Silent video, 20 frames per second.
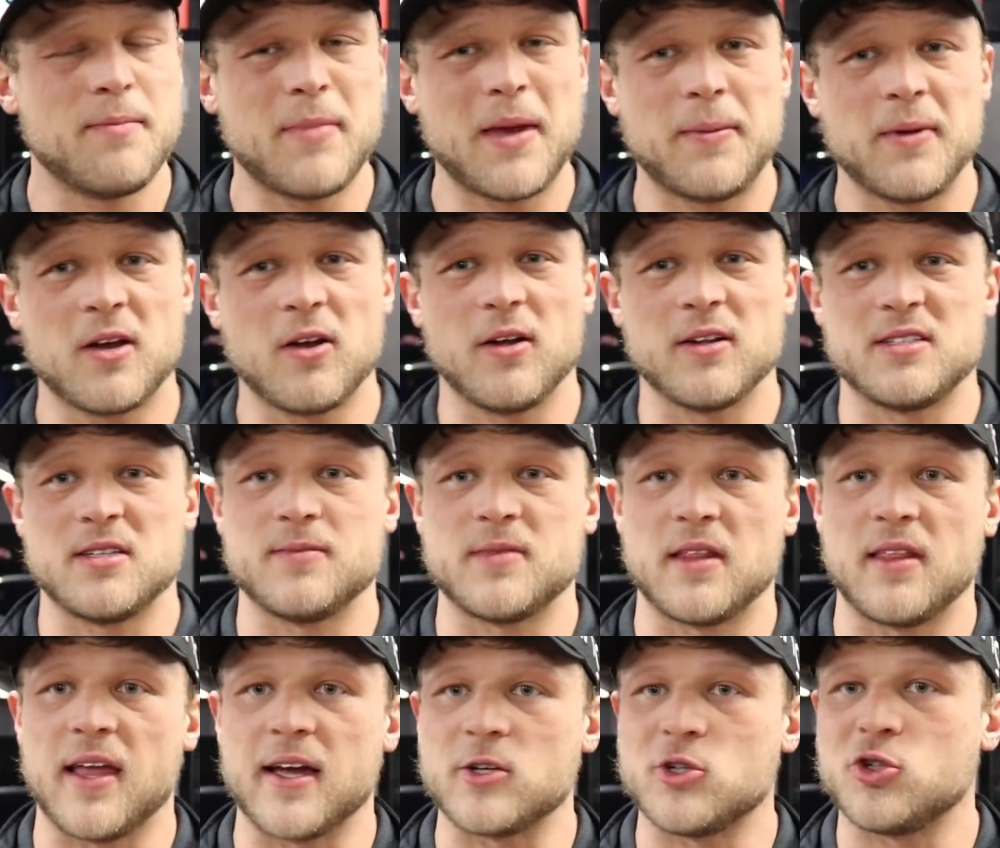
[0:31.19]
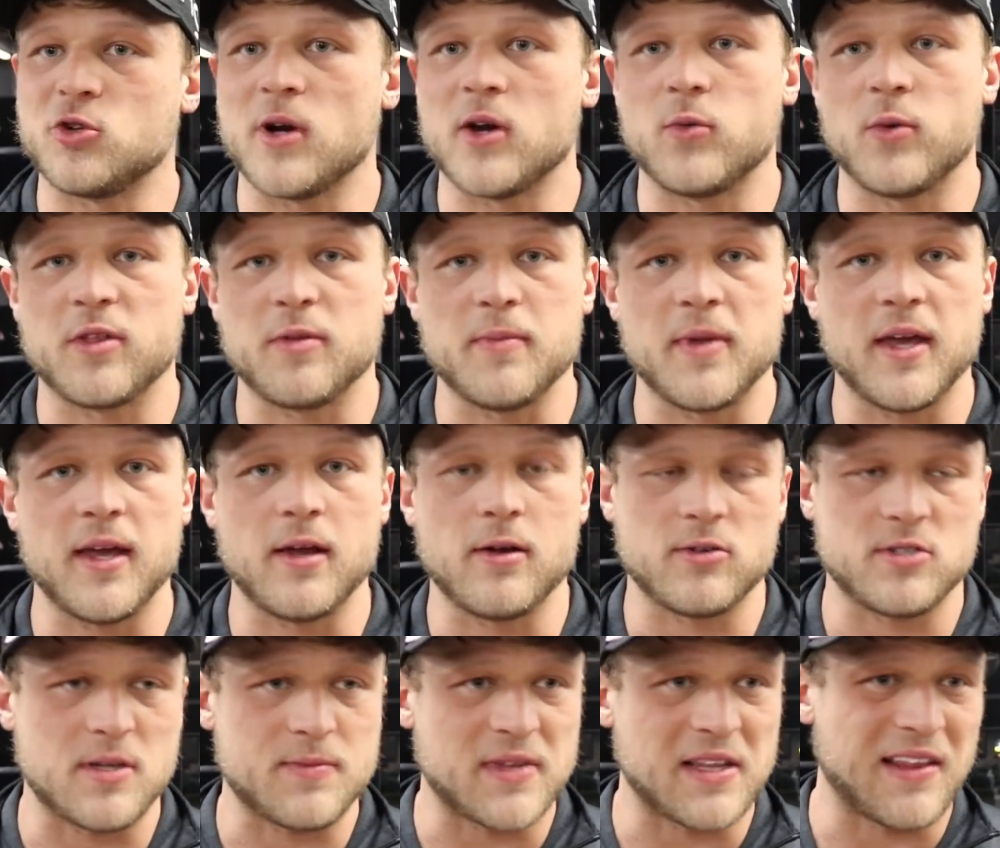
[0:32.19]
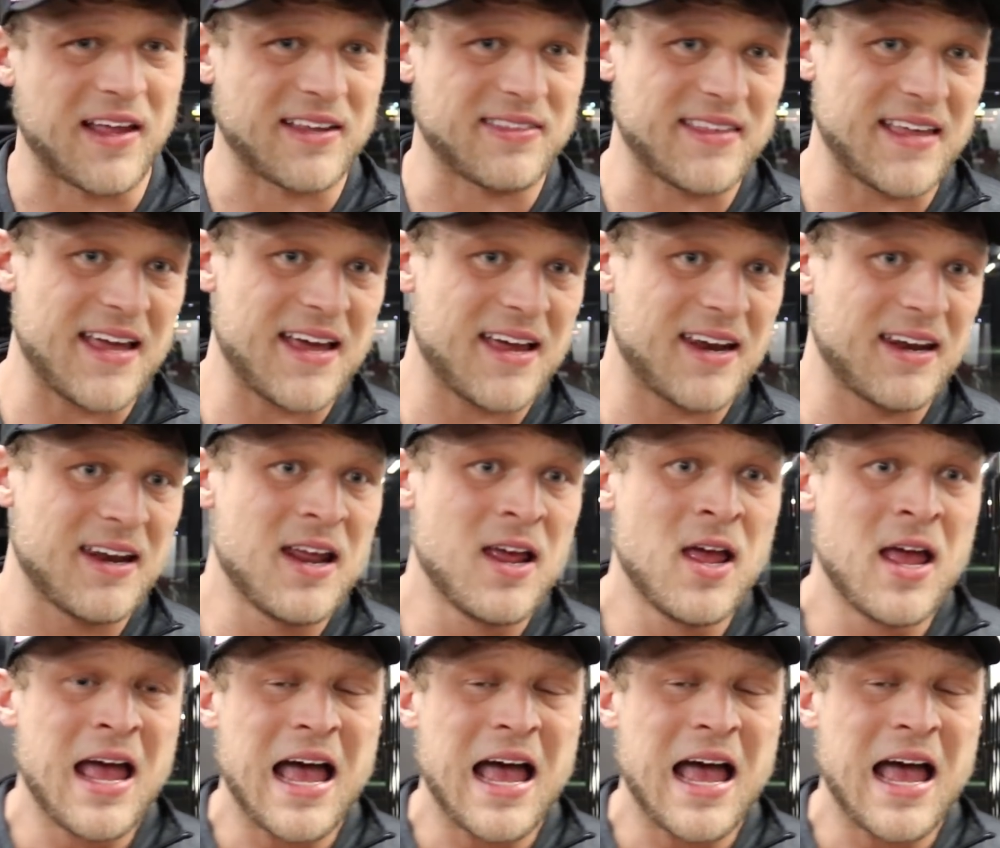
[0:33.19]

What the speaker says: maybe call it something like Shred With Me or something like that.